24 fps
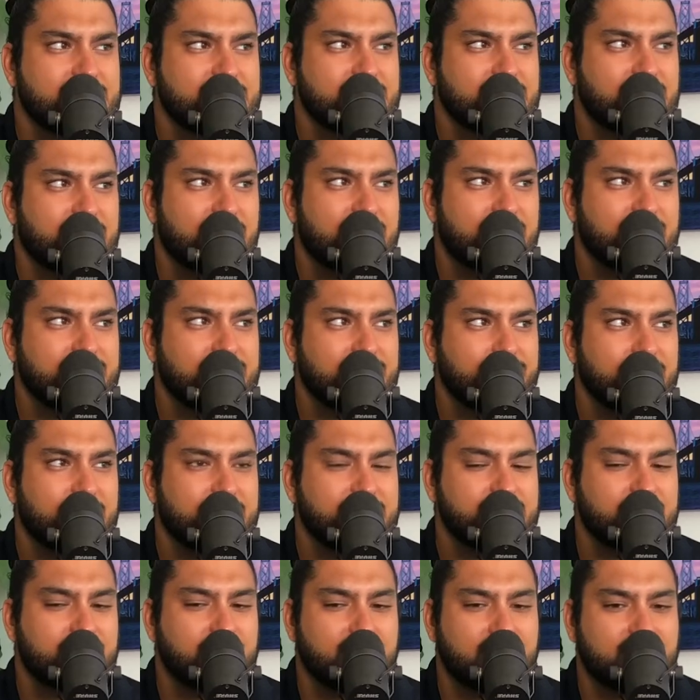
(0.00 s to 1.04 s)
to get into
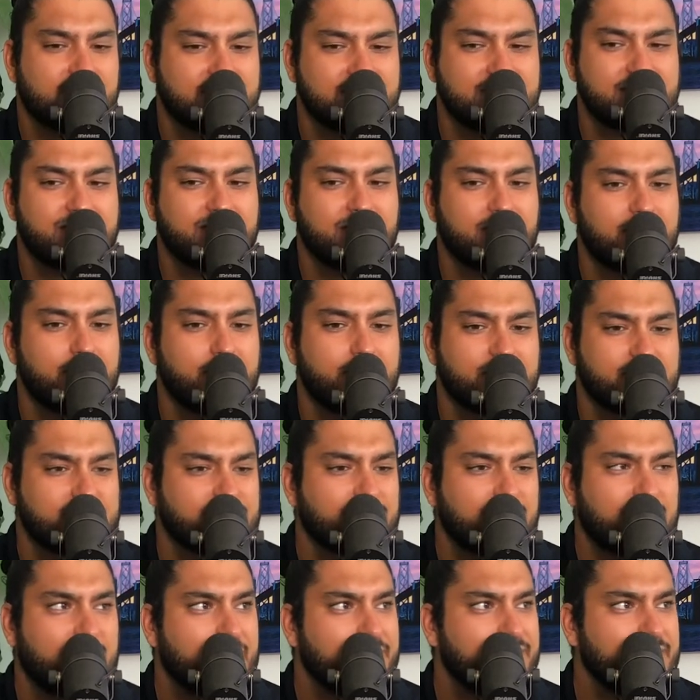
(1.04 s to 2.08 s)
med school because it's very
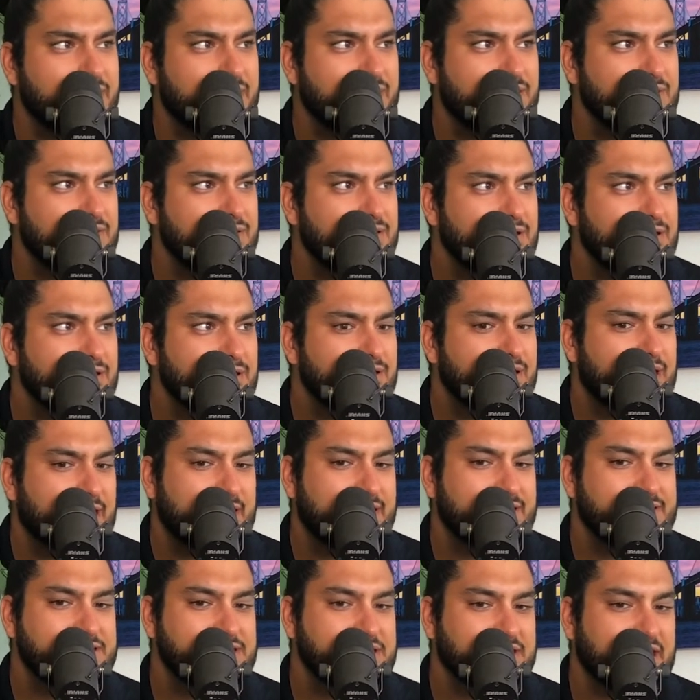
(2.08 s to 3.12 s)
prescribed now. And
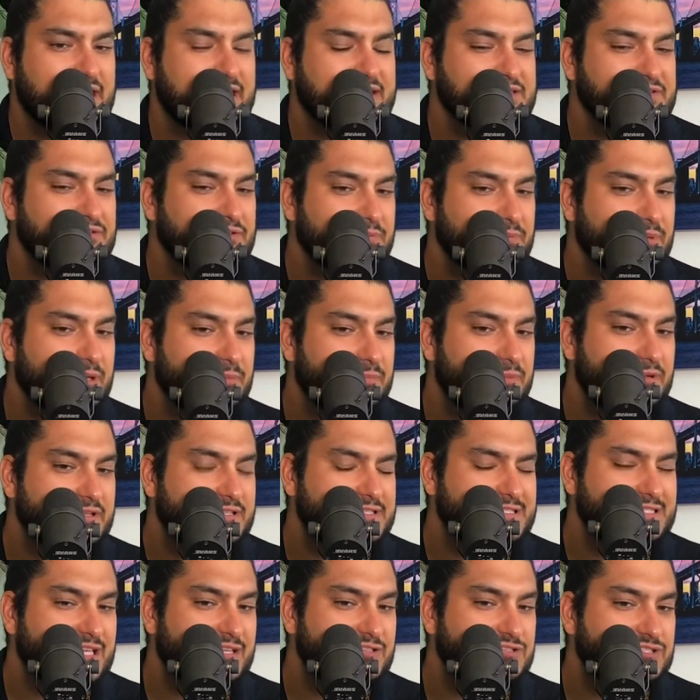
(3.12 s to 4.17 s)
it selects for people
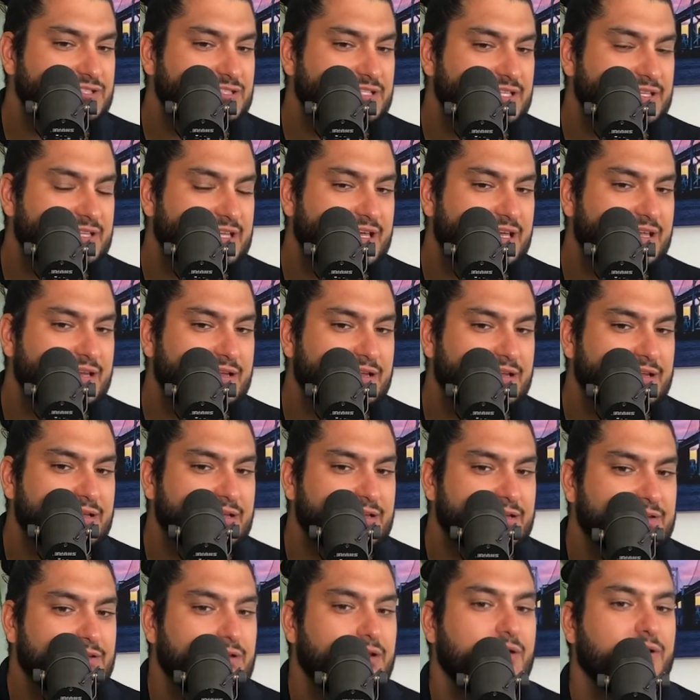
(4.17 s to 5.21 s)
essentially that
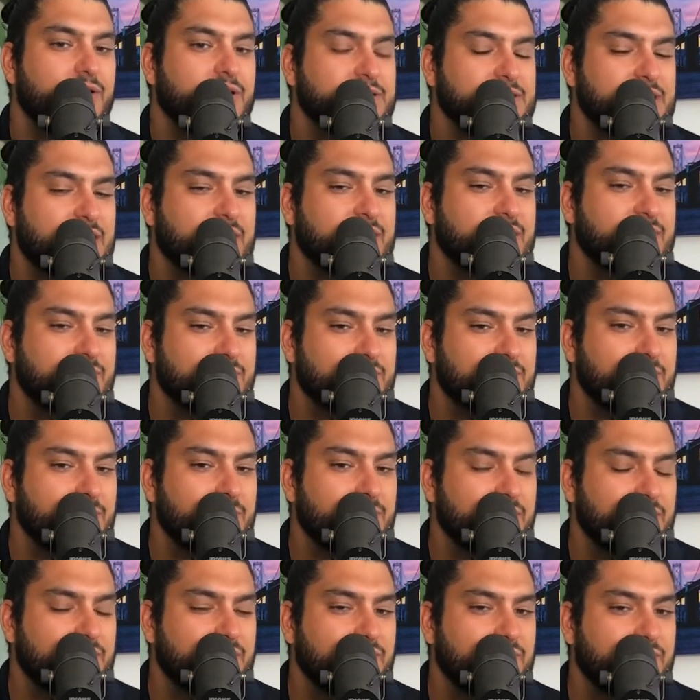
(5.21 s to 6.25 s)
know exactly what they
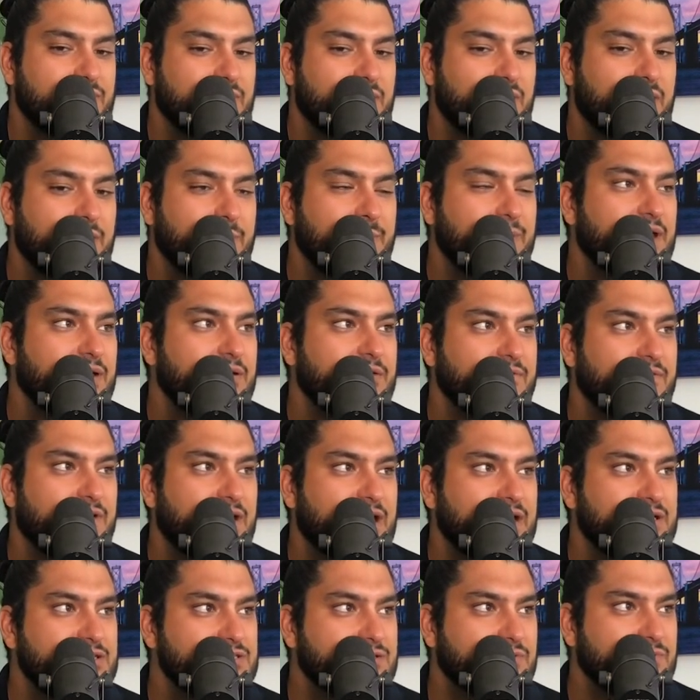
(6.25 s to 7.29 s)
want to do coming out of
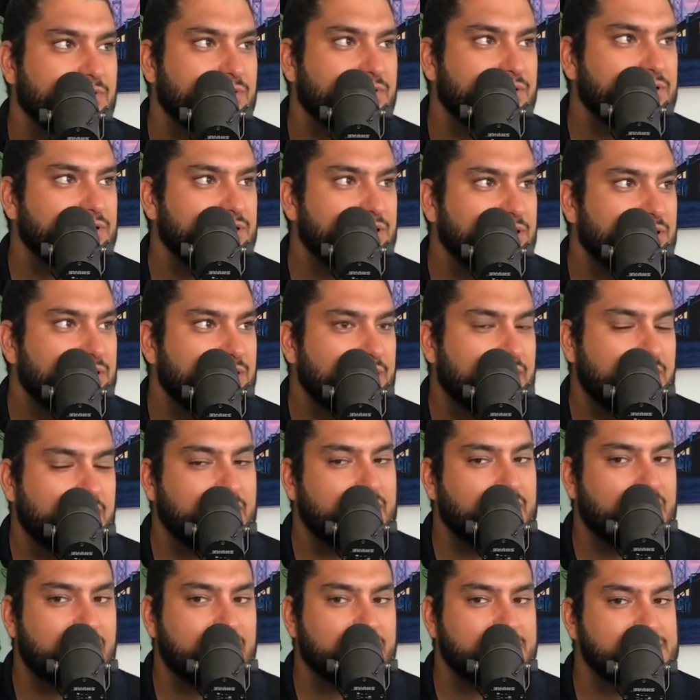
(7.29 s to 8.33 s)
high school, and
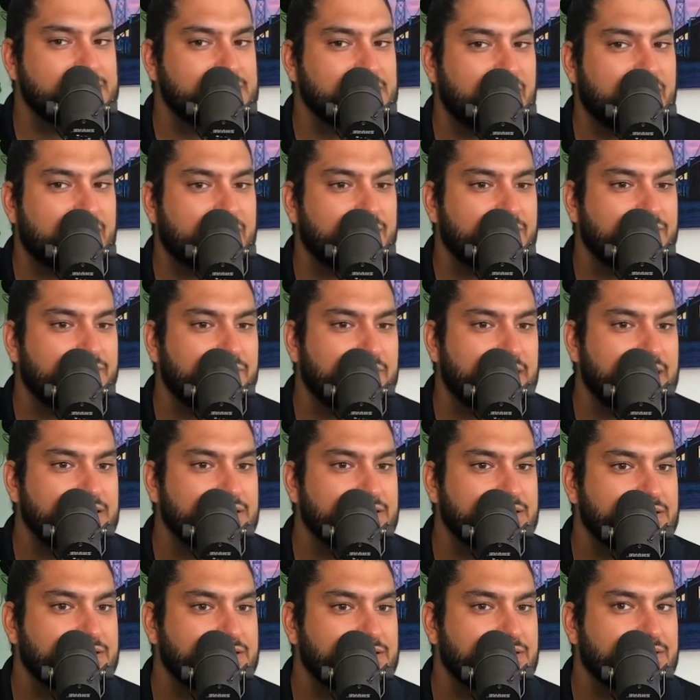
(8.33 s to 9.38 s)
they kind of
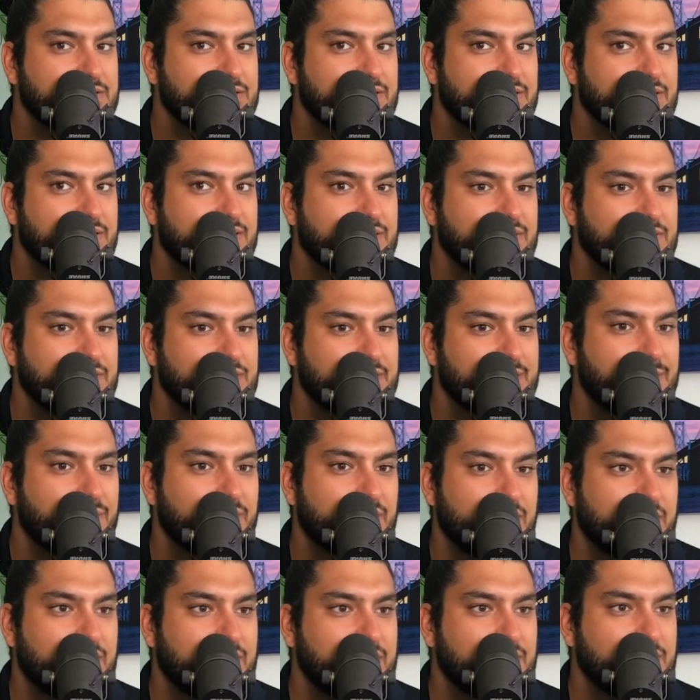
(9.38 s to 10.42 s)
sacrifice a little
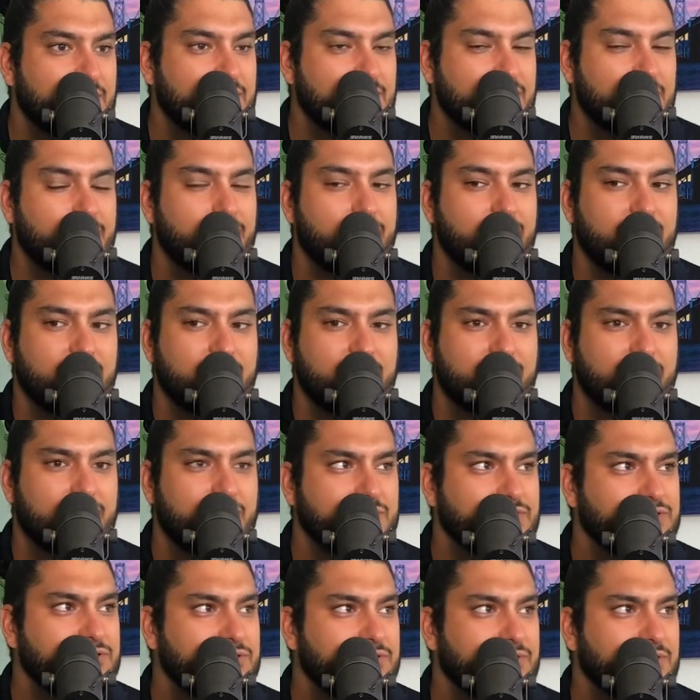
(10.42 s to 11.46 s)
liberty the
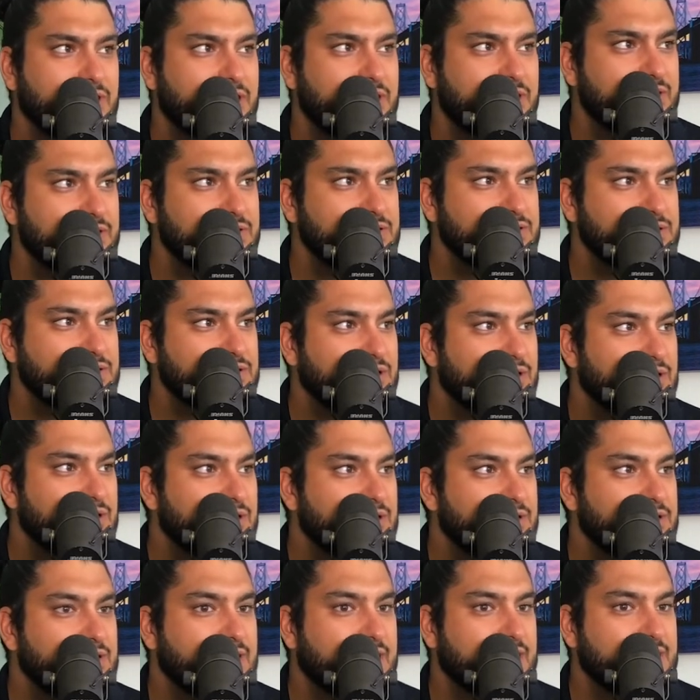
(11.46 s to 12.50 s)
first 2 years
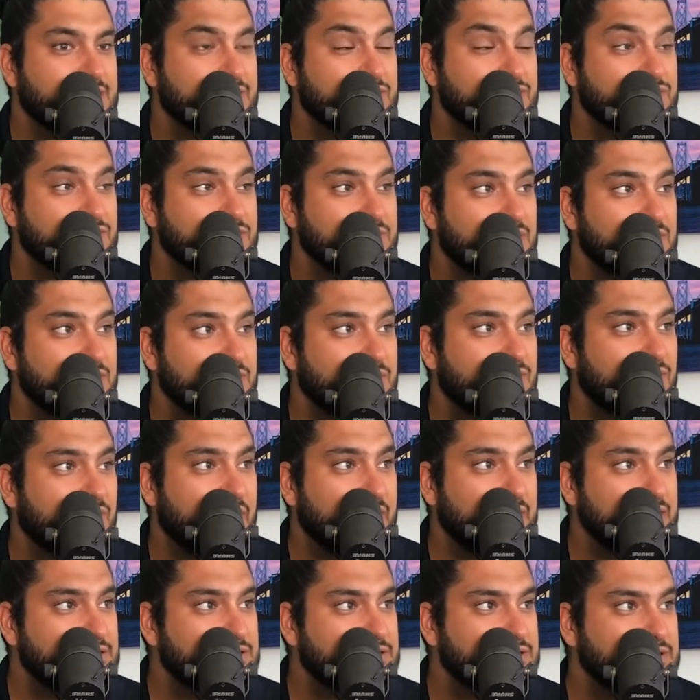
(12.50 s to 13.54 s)
to get those really good
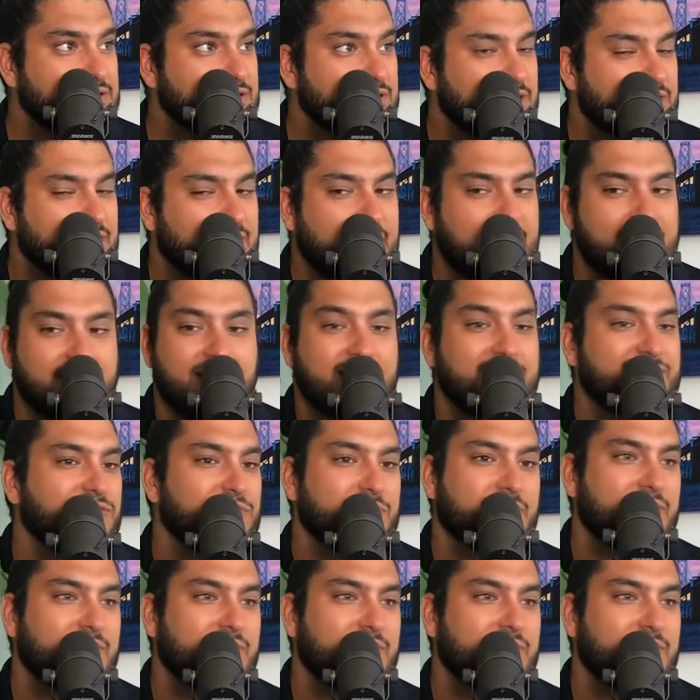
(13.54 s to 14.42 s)
grades. And that's when